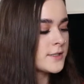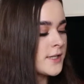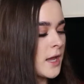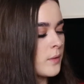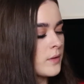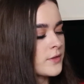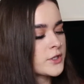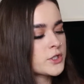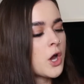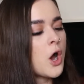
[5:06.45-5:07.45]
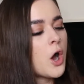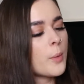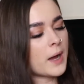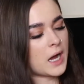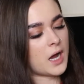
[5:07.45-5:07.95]
So the
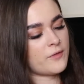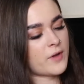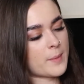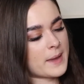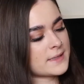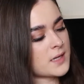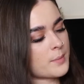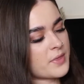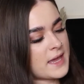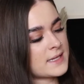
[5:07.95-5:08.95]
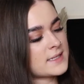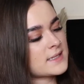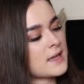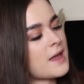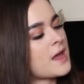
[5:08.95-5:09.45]
top half, I picked up
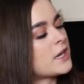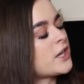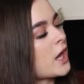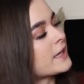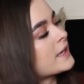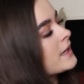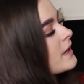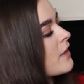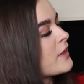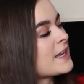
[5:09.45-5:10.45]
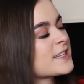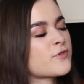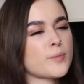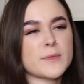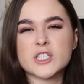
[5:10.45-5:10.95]
this Nike, I think it's
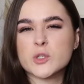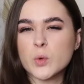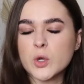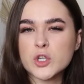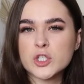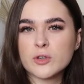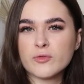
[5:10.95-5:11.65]
from the Swoosh